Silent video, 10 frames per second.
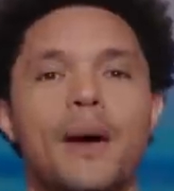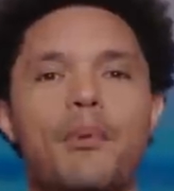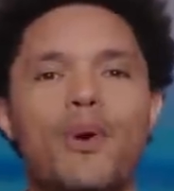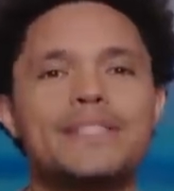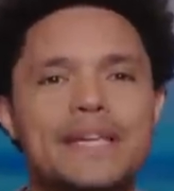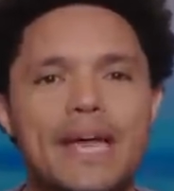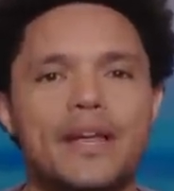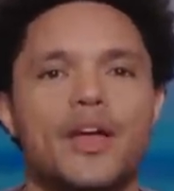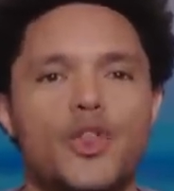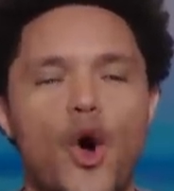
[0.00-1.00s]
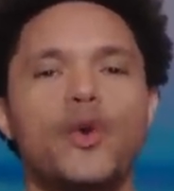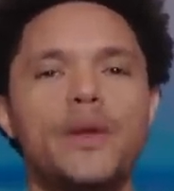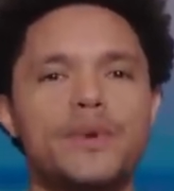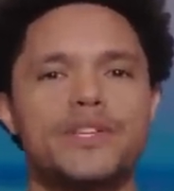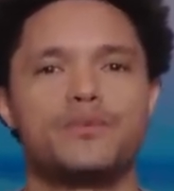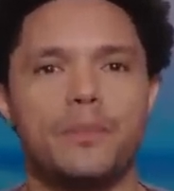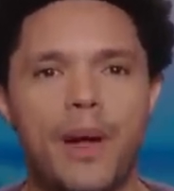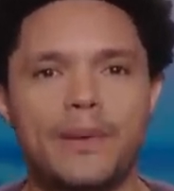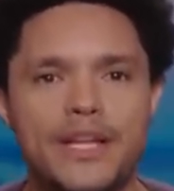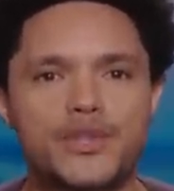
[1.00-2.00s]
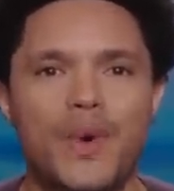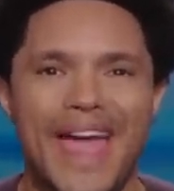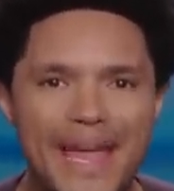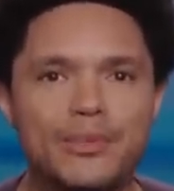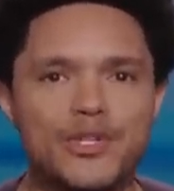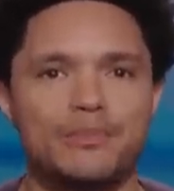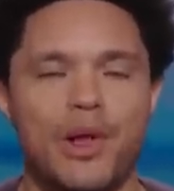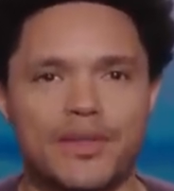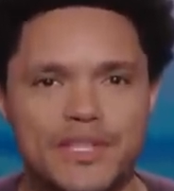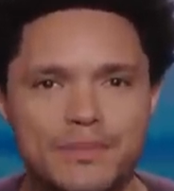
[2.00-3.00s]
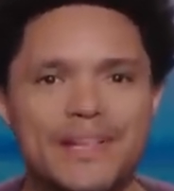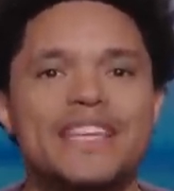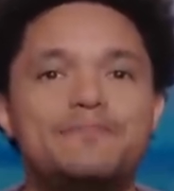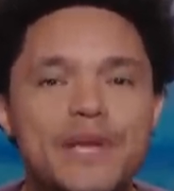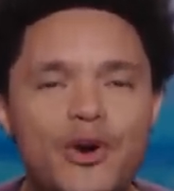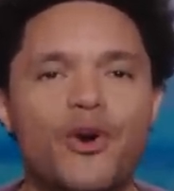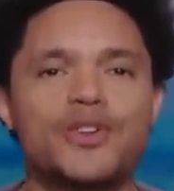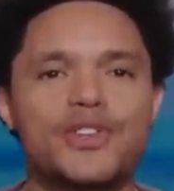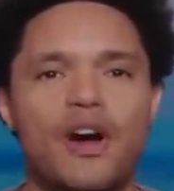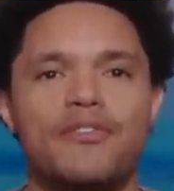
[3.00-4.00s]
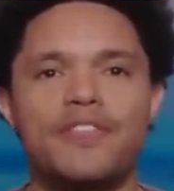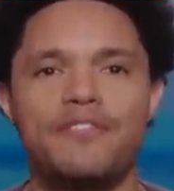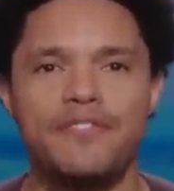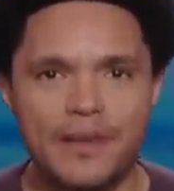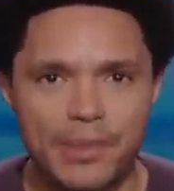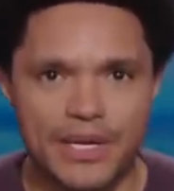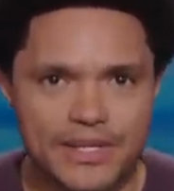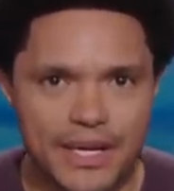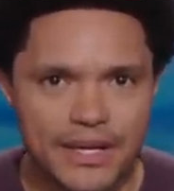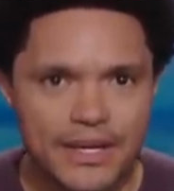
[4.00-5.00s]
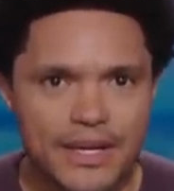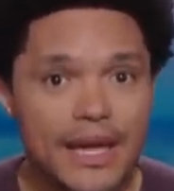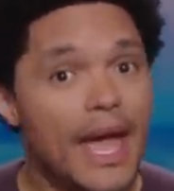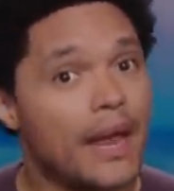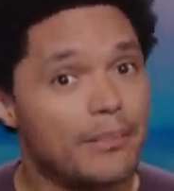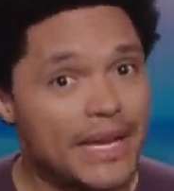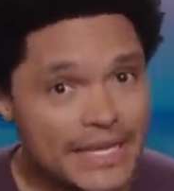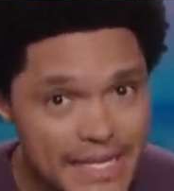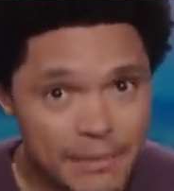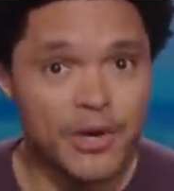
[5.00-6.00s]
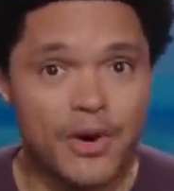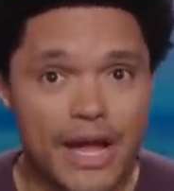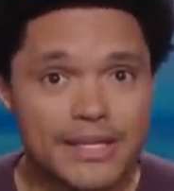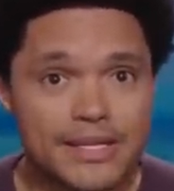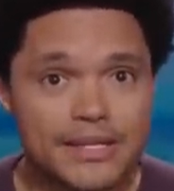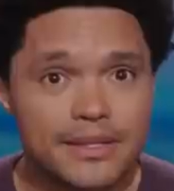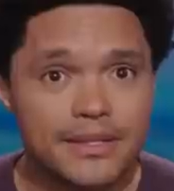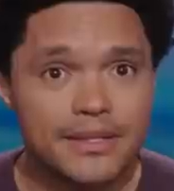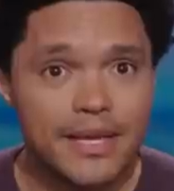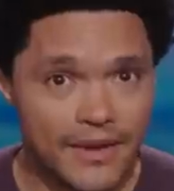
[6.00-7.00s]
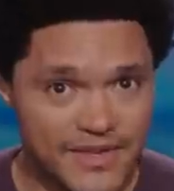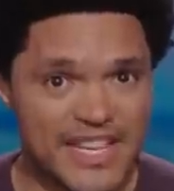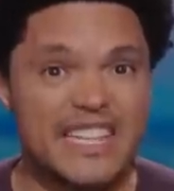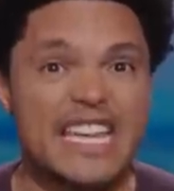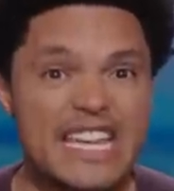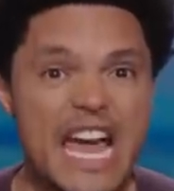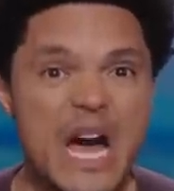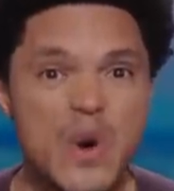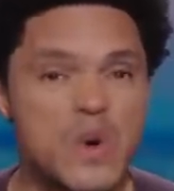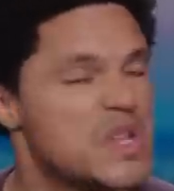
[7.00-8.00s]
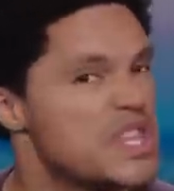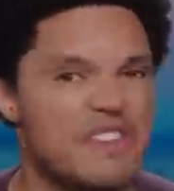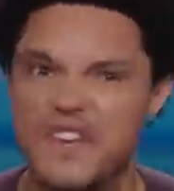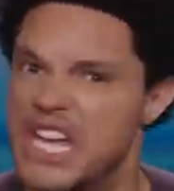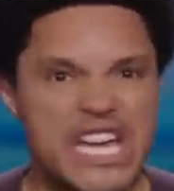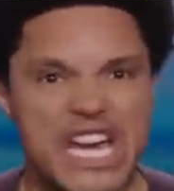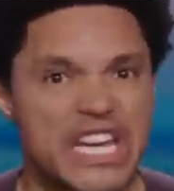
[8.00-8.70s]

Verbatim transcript: But once again, the only reason Republicans were able to block this bill is because of the filibuster. And many Democrats have said that now they've had